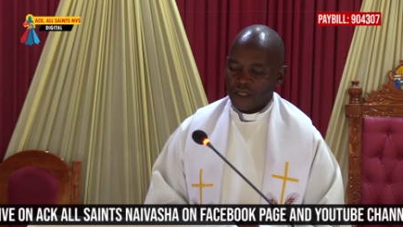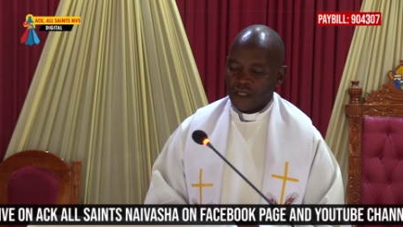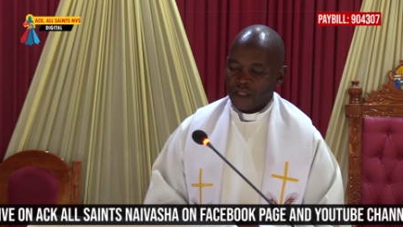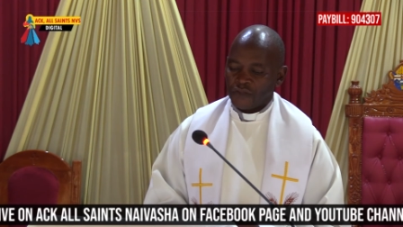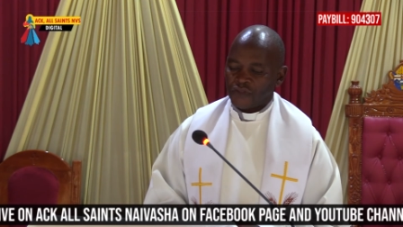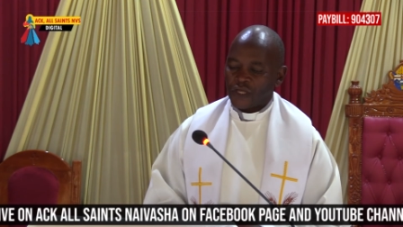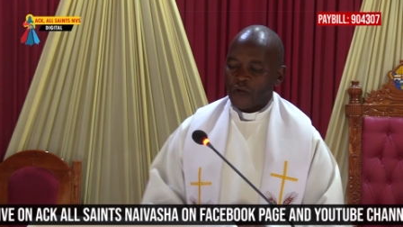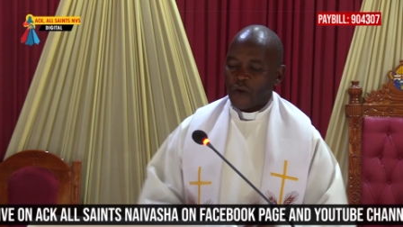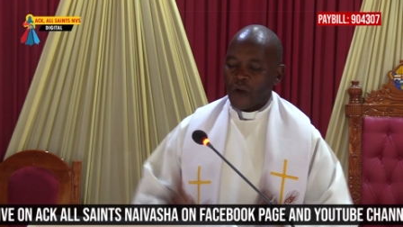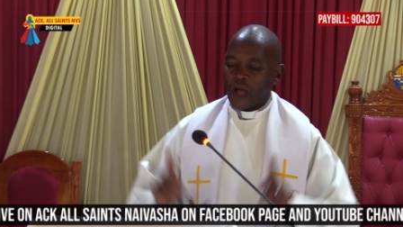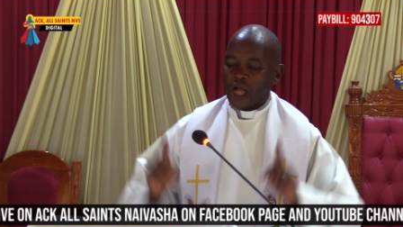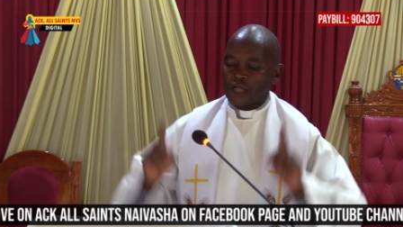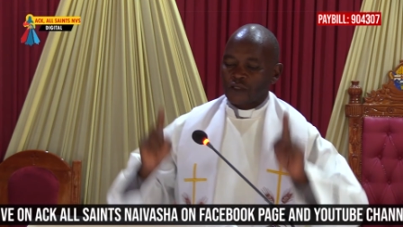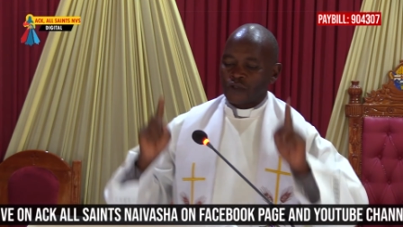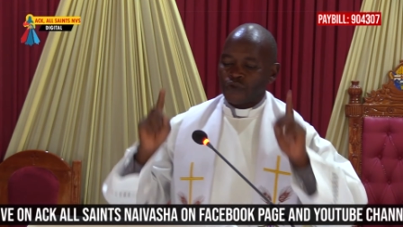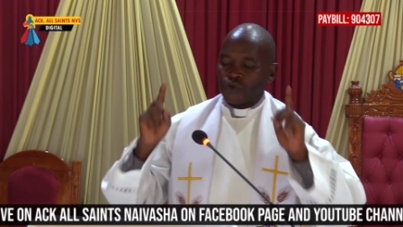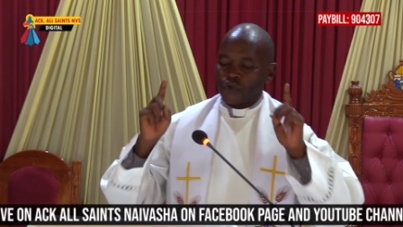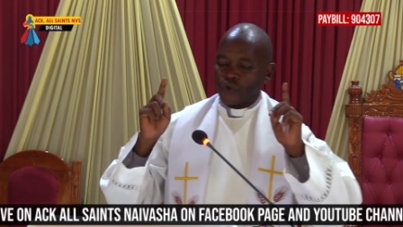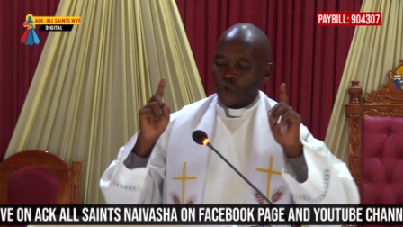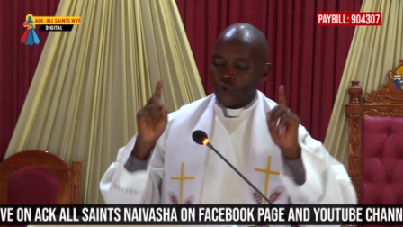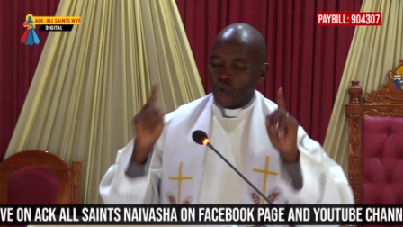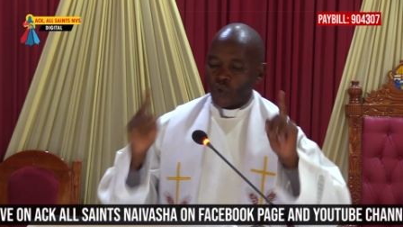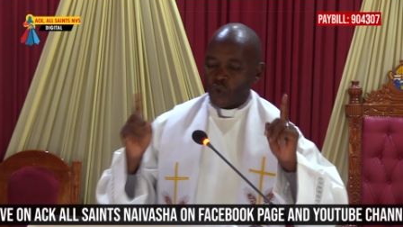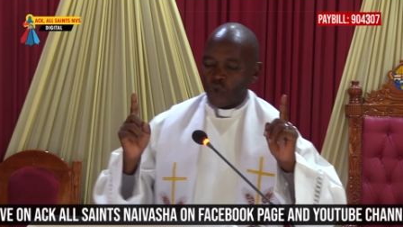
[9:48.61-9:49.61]
The one
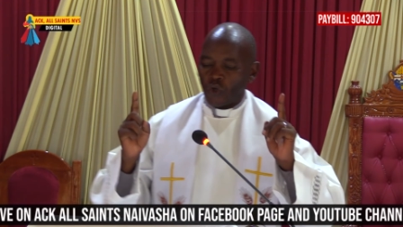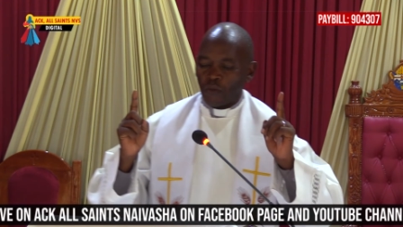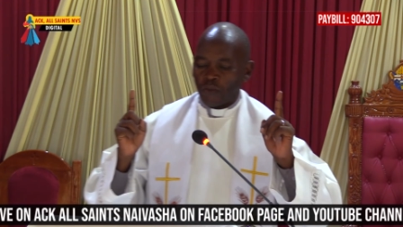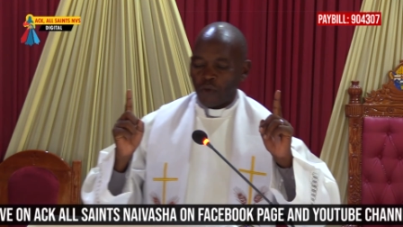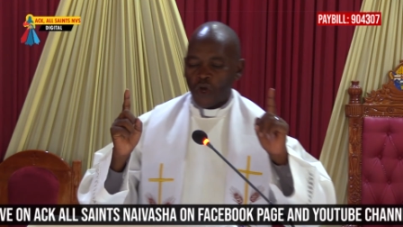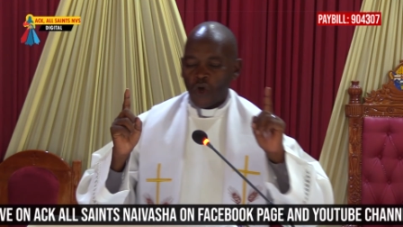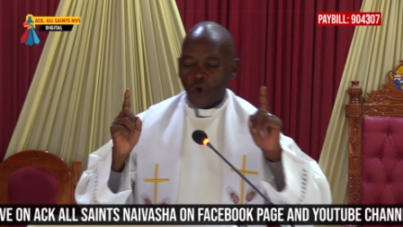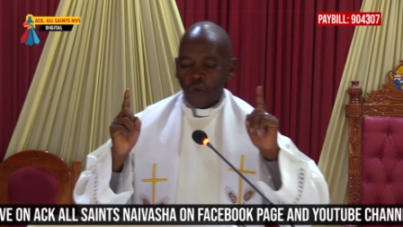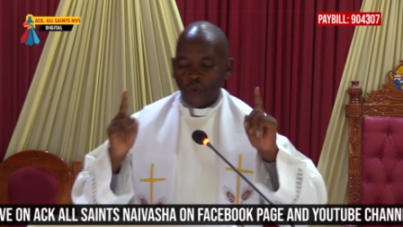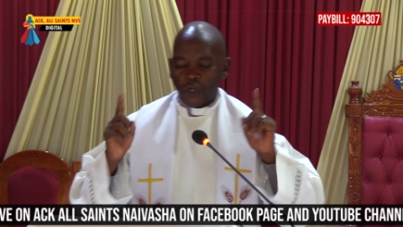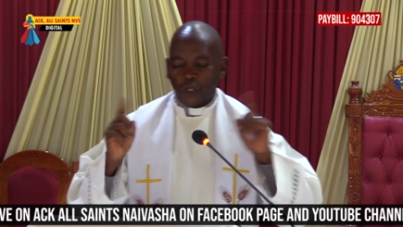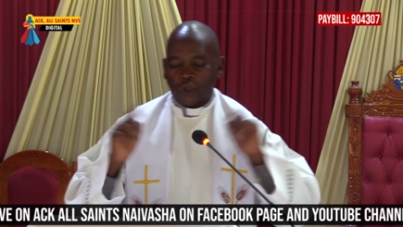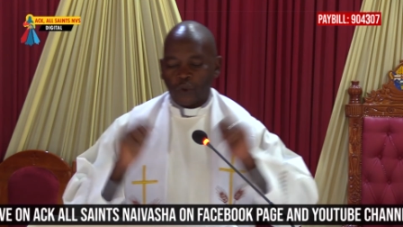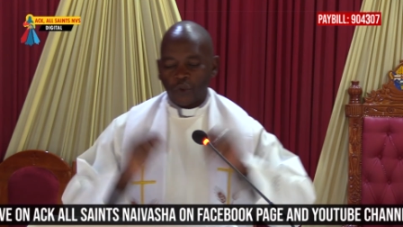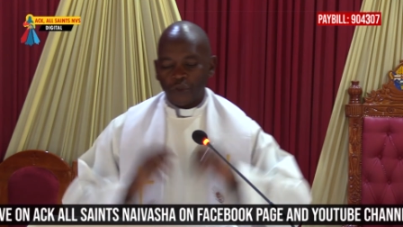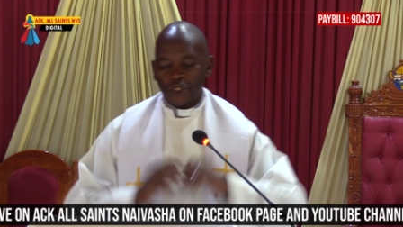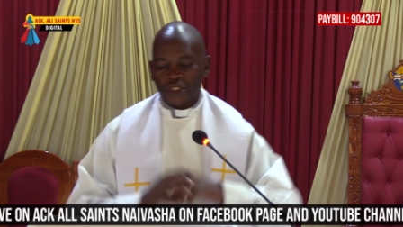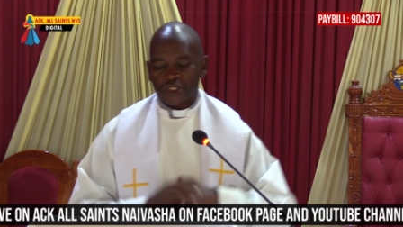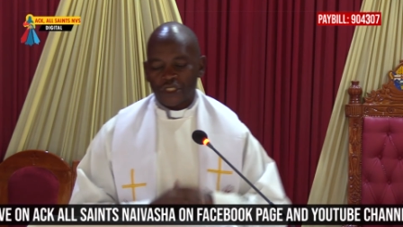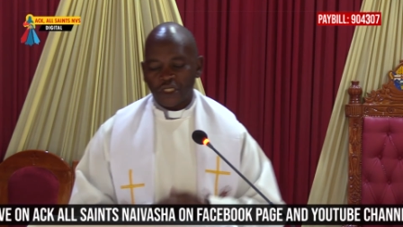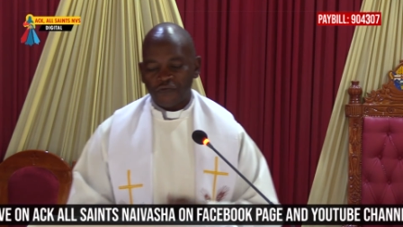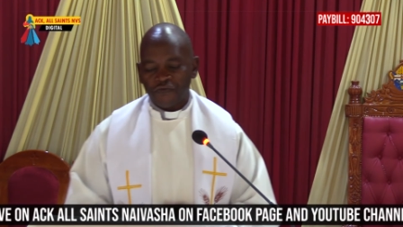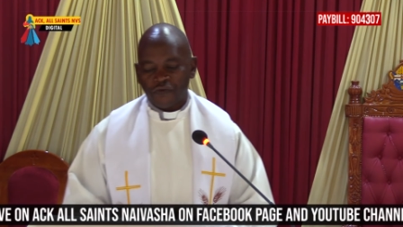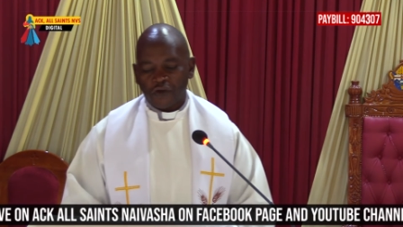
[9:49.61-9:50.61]
through whom we could
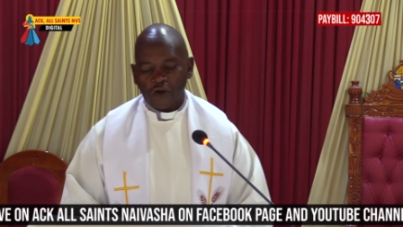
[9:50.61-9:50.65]
receive